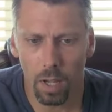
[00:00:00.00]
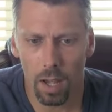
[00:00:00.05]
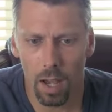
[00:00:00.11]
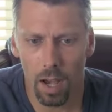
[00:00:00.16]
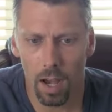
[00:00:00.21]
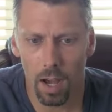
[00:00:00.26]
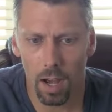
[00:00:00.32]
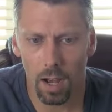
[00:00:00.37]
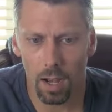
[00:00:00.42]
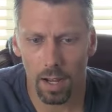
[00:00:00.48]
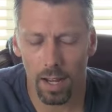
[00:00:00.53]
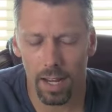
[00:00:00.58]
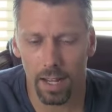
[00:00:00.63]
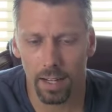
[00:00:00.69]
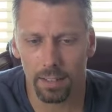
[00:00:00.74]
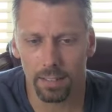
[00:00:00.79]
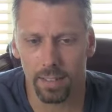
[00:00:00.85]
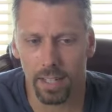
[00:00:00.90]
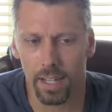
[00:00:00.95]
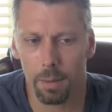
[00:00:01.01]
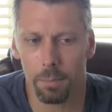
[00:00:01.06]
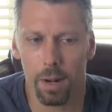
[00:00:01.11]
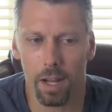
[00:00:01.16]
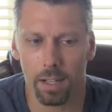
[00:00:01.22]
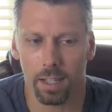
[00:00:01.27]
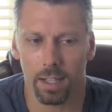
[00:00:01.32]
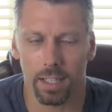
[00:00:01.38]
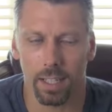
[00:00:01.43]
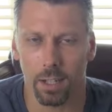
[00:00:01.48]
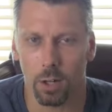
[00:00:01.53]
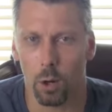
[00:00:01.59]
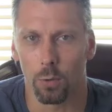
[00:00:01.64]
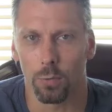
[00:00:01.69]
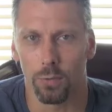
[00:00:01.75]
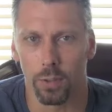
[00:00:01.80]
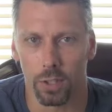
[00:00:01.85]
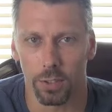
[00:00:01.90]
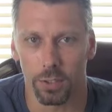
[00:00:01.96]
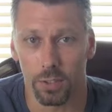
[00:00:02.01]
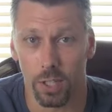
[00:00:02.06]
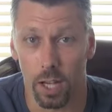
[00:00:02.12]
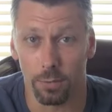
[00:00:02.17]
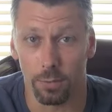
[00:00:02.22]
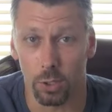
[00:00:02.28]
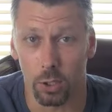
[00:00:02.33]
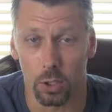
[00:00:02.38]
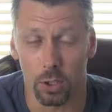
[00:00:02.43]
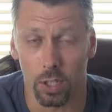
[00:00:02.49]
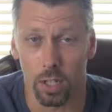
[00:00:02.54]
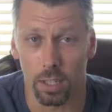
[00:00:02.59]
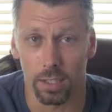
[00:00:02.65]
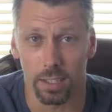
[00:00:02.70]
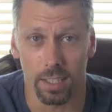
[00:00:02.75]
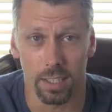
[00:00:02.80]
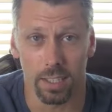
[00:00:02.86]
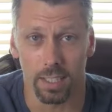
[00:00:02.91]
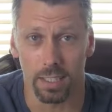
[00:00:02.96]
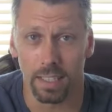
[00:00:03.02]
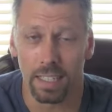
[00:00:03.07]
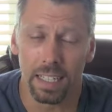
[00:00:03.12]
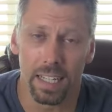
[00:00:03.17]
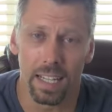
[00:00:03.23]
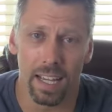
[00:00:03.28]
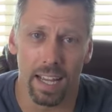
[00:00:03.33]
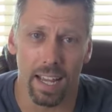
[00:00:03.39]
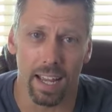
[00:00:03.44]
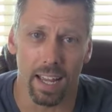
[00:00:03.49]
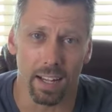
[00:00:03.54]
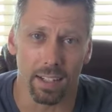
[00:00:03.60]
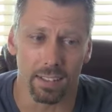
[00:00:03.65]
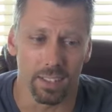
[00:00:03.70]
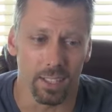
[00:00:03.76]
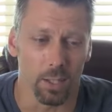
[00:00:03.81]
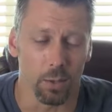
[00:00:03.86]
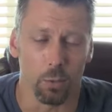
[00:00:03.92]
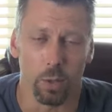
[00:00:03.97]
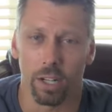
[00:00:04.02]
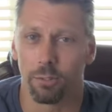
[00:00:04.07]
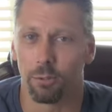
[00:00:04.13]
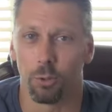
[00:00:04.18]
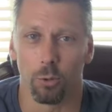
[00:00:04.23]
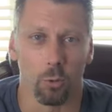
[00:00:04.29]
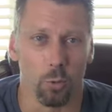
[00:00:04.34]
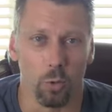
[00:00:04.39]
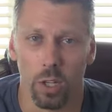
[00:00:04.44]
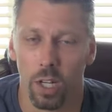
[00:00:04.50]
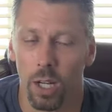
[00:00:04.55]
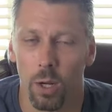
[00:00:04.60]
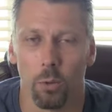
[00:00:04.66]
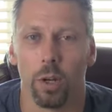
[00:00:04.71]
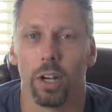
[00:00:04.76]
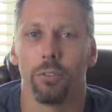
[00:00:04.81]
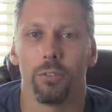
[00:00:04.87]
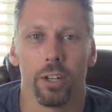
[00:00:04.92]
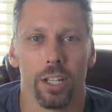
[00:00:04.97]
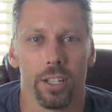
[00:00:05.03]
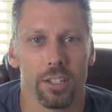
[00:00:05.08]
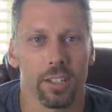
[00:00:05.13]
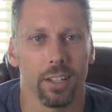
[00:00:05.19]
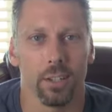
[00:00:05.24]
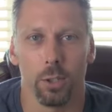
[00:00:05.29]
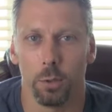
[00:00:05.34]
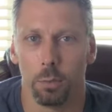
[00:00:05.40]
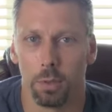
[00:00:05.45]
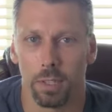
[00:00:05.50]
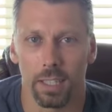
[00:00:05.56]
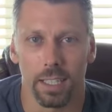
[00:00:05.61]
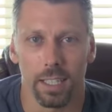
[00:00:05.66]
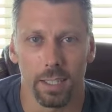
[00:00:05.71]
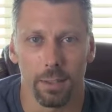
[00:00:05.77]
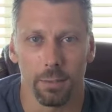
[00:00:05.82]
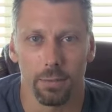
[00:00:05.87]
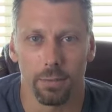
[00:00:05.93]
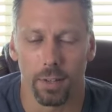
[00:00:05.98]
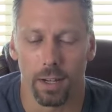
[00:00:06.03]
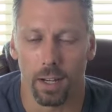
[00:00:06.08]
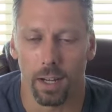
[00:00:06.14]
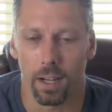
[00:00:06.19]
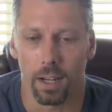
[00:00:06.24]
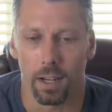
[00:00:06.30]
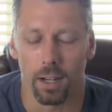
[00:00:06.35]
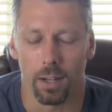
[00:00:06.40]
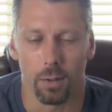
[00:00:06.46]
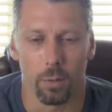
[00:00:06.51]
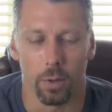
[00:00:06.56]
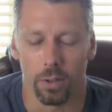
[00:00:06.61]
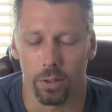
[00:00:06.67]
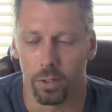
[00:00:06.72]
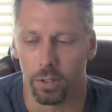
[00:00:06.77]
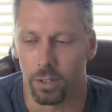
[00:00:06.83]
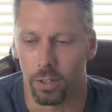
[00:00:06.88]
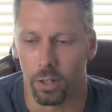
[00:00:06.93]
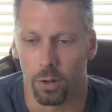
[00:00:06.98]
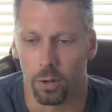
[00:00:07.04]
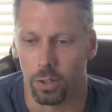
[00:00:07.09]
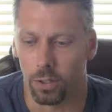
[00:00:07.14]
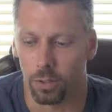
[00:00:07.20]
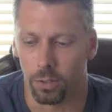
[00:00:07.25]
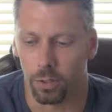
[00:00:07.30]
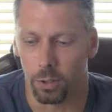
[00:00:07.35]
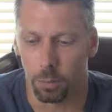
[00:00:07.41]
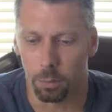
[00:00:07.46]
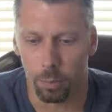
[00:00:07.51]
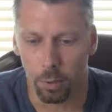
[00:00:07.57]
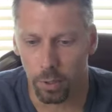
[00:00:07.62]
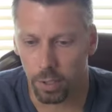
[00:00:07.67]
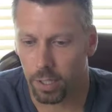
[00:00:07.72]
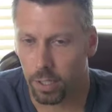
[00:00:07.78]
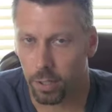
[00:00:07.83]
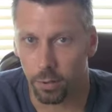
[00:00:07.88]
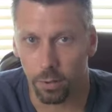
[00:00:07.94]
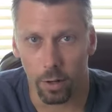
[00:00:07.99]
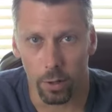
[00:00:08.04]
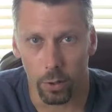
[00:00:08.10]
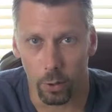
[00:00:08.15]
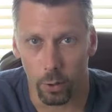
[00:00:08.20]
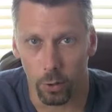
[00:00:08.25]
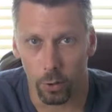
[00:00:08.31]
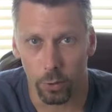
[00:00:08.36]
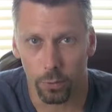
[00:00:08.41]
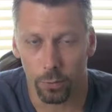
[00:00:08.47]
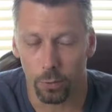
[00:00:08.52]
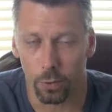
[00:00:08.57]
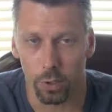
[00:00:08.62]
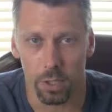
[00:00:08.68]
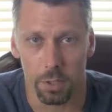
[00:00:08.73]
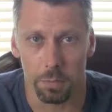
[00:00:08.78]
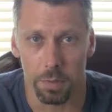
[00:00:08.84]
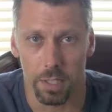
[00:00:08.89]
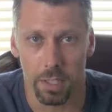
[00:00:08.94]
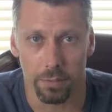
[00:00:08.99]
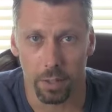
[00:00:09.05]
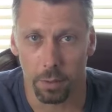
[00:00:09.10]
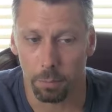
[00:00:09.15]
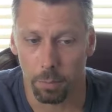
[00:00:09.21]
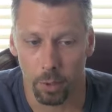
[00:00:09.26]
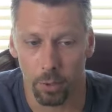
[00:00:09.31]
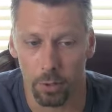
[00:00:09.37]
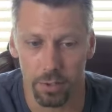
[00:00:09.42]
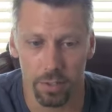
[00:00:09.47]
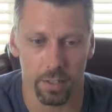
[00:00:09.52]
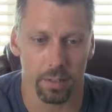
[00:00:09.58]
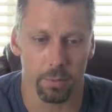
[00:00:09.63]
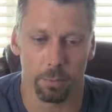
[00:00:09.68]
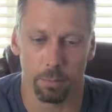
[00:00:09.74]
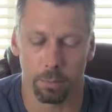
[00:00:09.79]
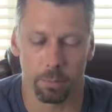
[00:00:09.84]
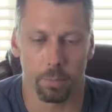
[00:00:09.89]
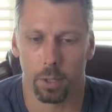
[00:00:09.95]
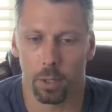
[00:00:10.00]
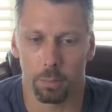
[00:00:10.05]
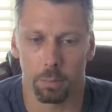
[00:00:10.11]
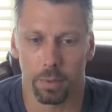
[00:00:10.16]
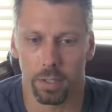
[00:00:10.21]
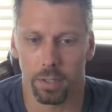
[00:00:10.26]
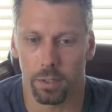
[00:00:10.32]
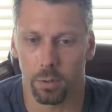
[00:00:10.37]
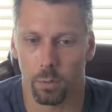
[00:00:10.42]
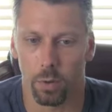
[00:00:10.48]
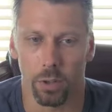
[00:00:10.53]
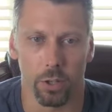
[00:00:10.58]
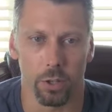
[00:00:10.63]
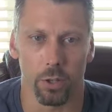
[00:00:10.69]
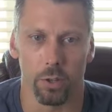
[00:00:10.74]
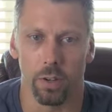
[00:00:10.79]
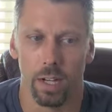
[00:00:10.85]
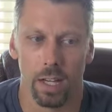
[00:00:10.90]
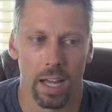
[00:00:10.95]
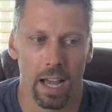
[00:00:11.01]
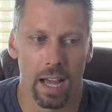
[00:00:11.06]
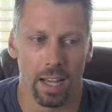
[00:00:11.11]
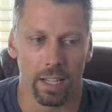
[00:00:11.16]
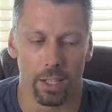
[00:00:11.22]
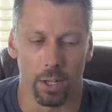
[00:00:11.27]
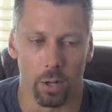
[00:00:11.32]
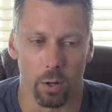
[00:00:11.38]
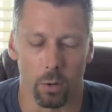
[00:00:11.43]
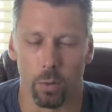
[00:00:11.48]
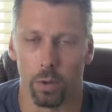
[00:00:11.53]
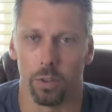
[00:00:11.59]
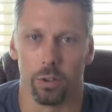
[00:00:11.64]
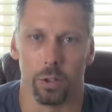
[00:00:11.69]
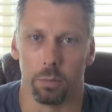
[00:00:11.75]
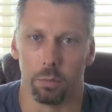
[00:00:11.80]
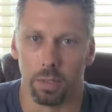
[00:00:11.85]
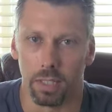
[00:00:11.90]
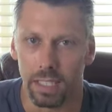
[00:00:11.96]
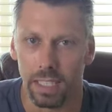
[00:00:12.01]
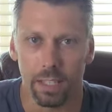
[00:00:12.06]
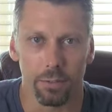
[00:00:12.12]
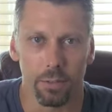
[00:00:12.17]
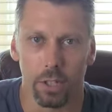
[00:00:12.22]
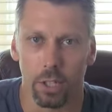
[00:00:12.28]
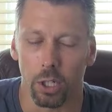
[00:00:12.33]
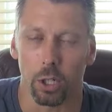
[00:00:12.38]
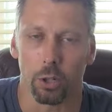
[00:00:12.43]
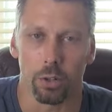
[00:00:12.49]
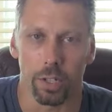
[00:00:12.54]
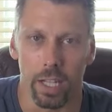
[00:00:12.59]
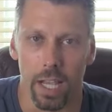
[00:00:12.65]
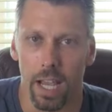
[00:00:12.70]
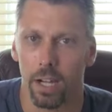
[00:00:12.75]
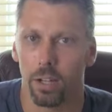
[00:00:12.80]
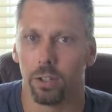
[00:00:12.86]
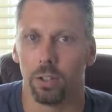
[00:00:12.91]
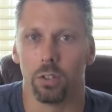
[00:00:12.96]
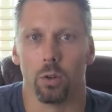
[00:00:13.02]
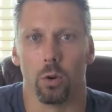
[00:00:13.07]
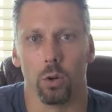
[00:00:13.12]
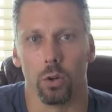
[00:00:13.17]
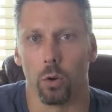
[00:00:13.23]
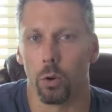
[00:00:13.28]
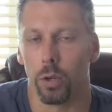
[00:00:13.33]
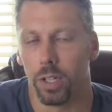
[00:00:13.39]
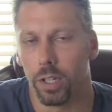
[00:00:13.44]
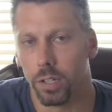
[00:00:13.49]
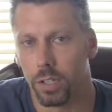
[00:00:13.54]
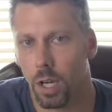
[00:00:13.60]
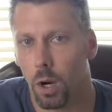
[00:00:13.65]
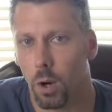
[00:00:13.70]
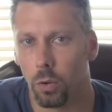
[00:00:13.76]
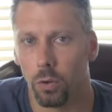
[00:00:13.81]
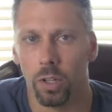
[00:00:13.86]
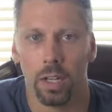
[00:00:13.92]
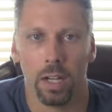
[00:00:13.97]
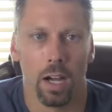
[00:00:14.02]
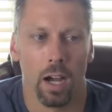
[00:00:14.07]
Uh, and and I'm not going to get all philosophical on you and and uh, whatever whatever it is that you believe, uh, whether you know you're you're put here on earth for a specific person purpose, whether you you know whether you believe in a creator or, or you don't.